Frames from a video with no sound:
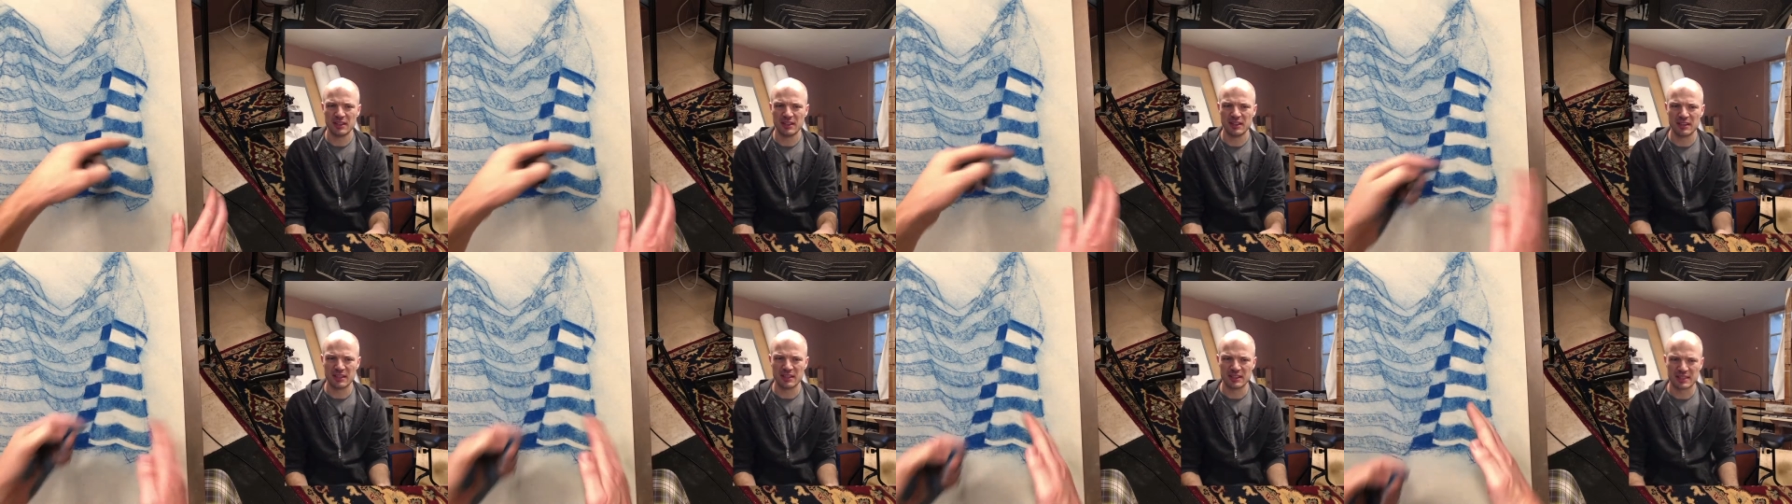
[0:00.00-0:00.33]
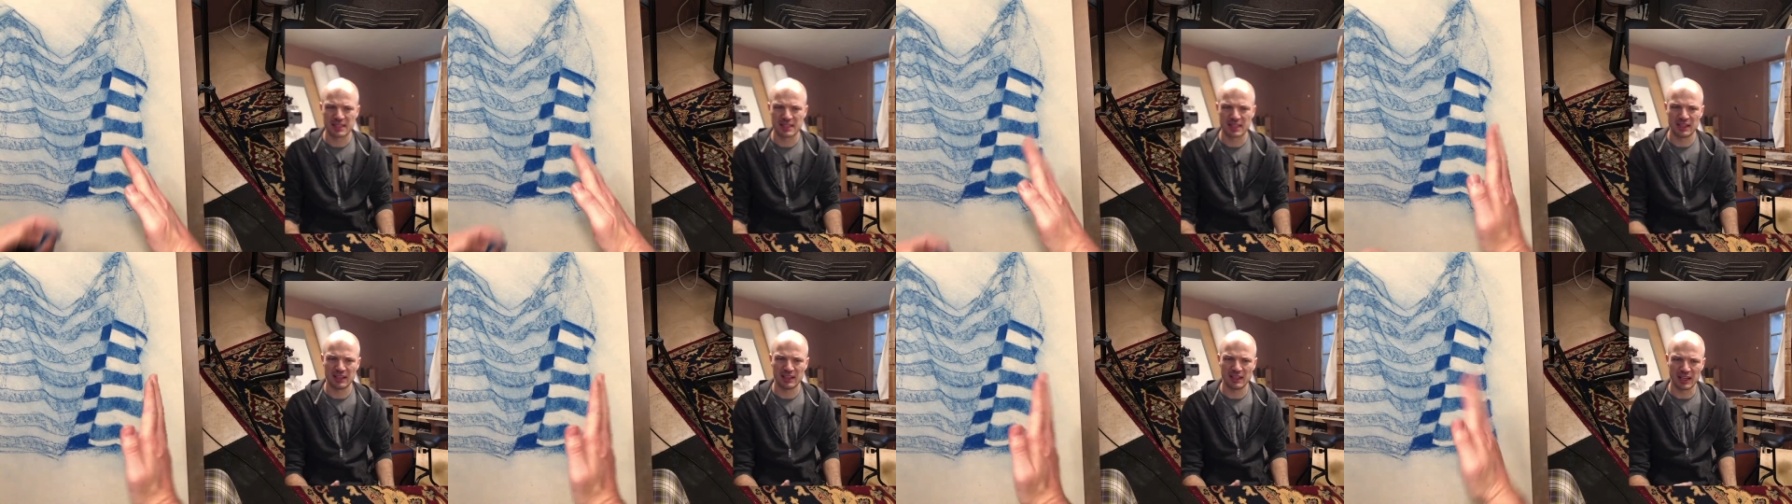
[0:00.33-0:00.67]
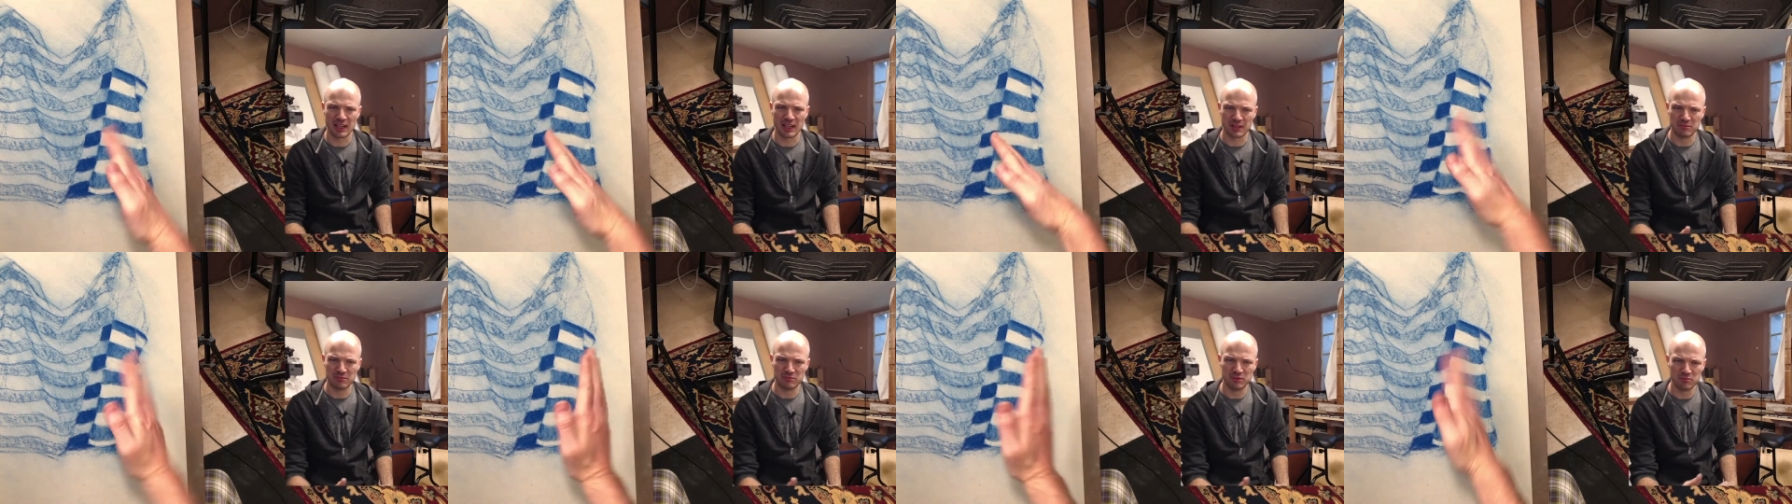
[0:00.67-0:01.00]
it's kind of
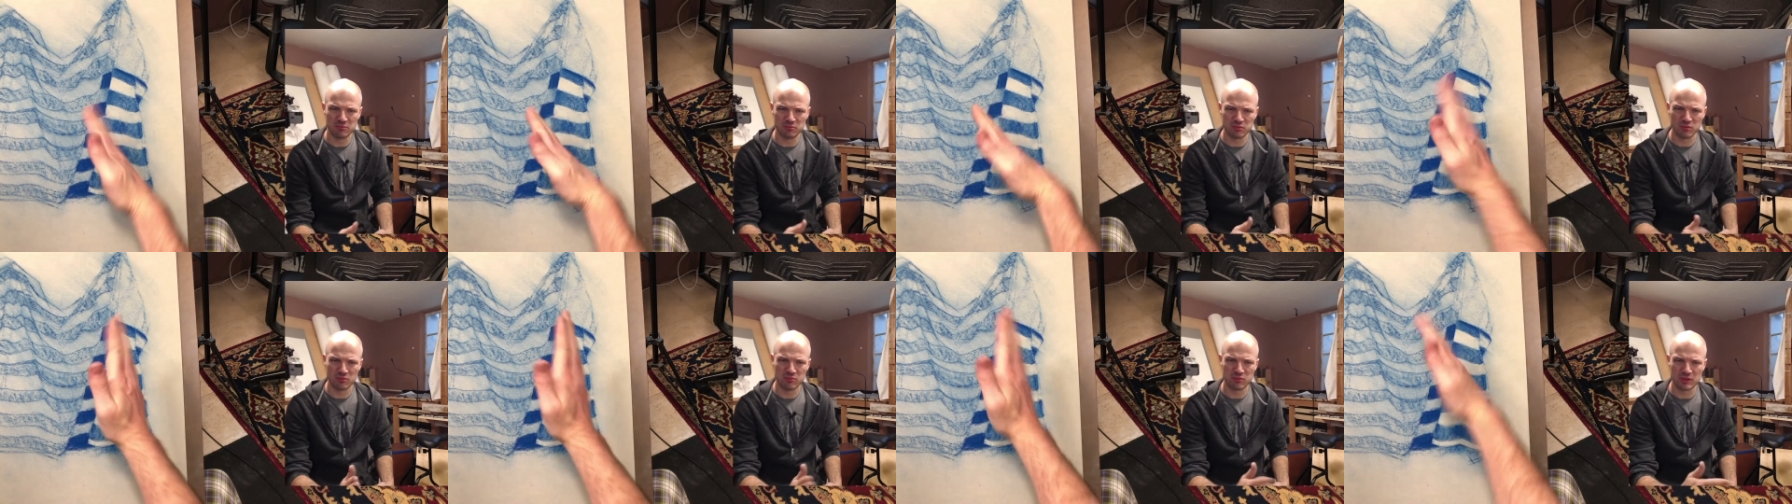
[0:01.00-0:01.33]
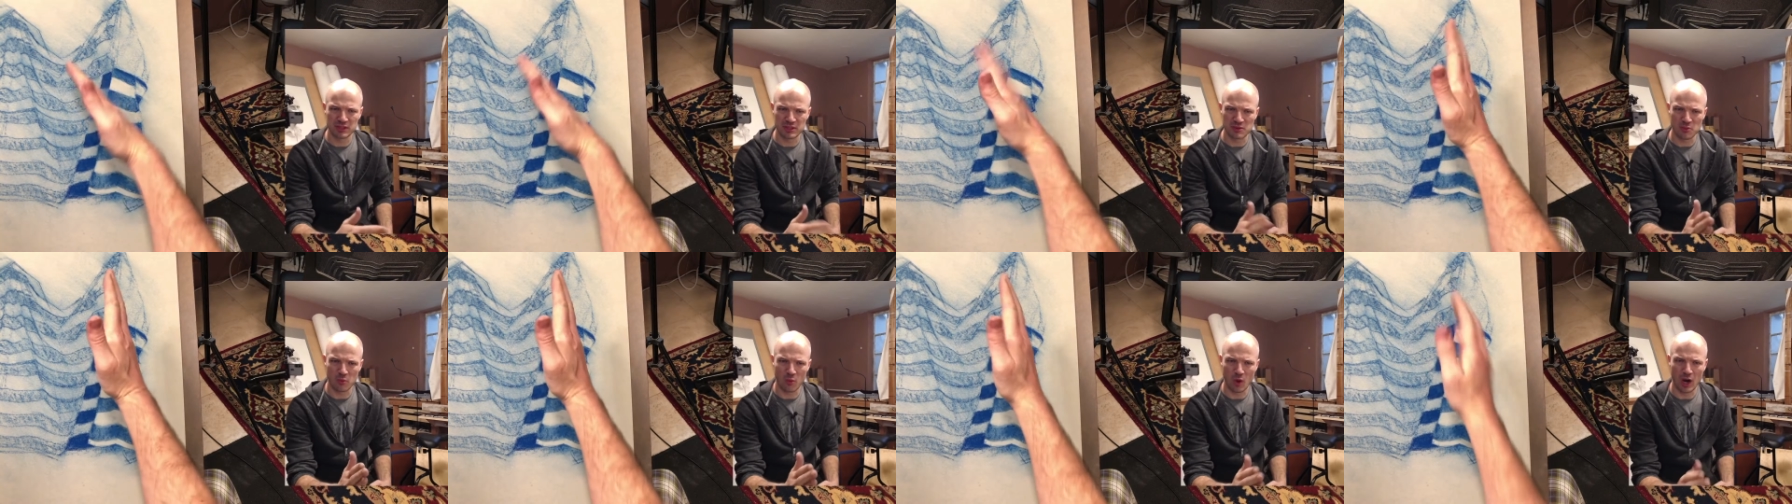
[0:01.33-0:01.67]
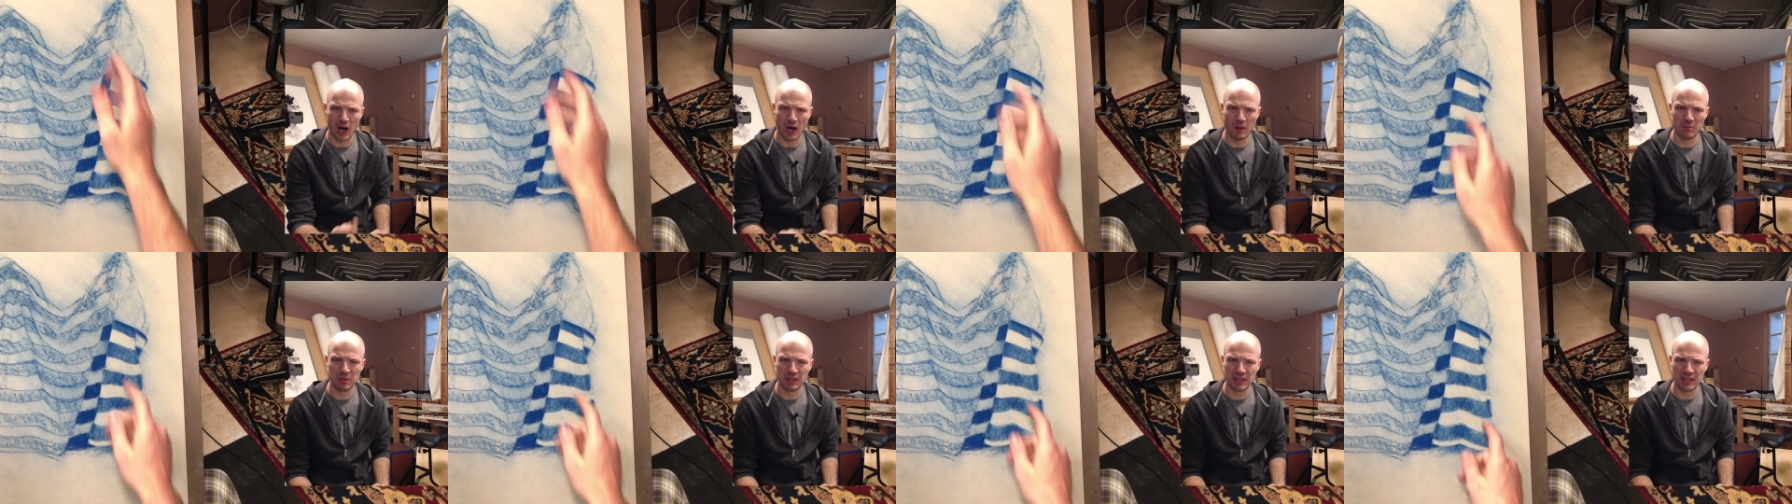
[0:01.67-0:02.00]
like it's
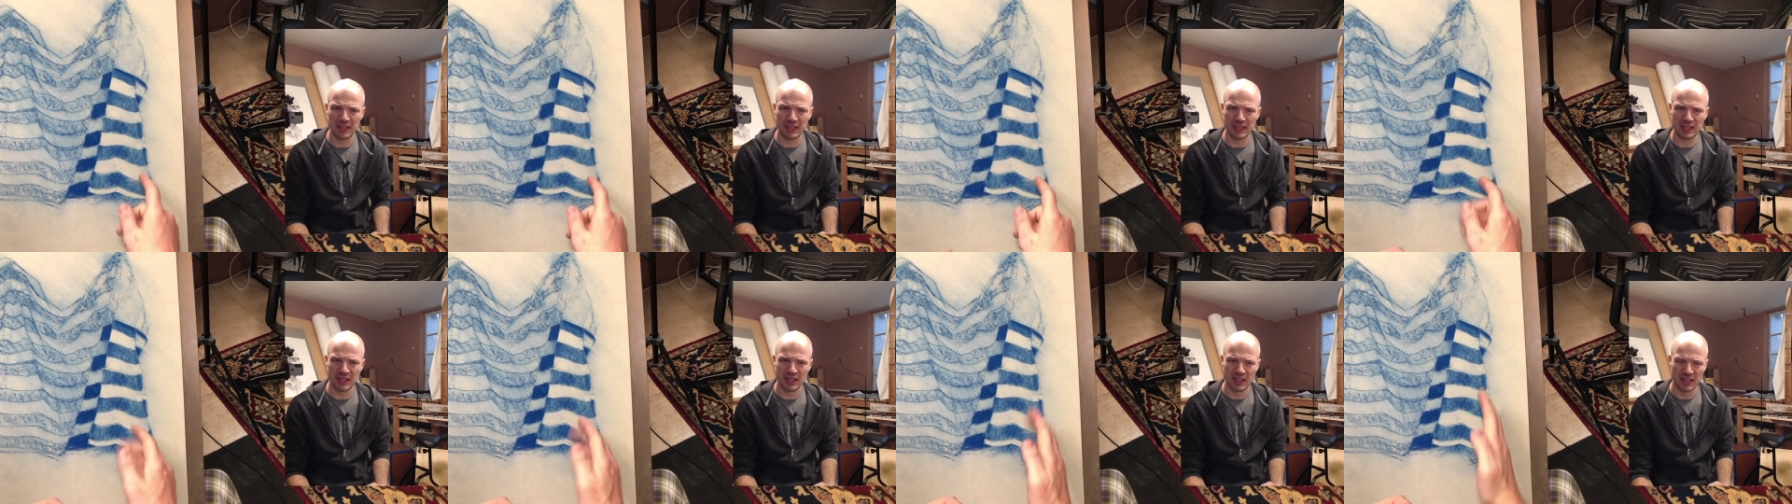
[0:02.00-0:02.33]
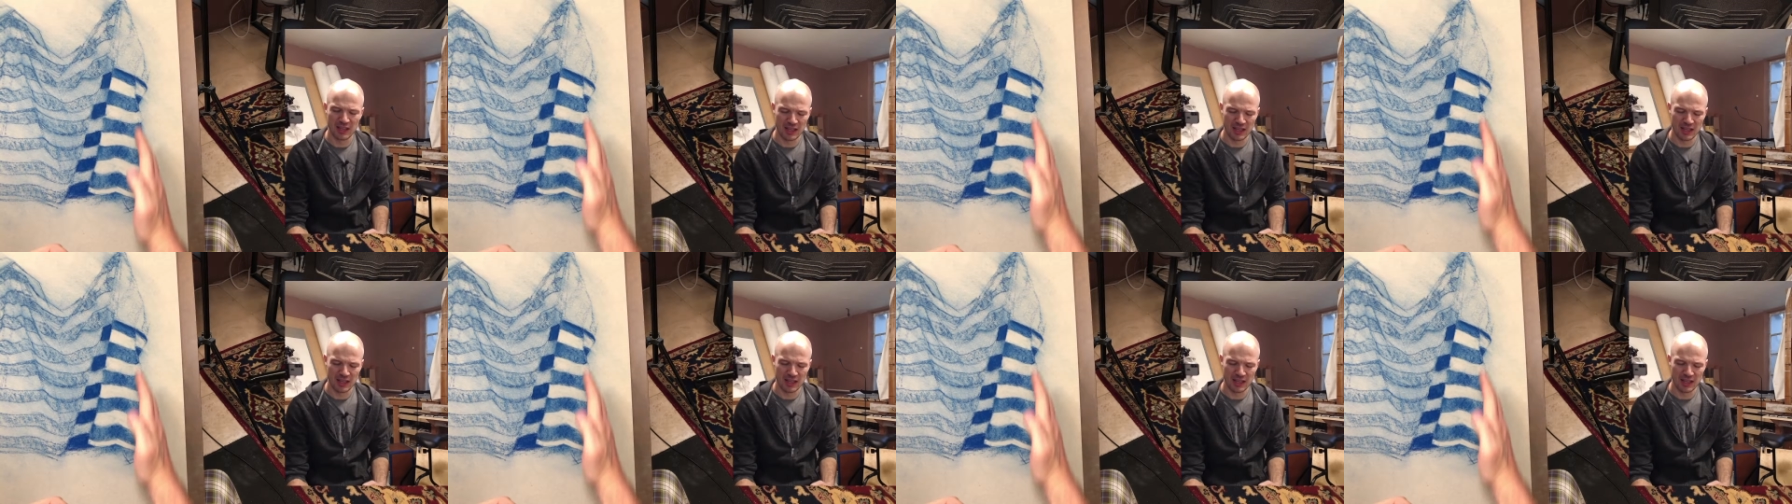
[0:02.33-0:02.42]
wobbling.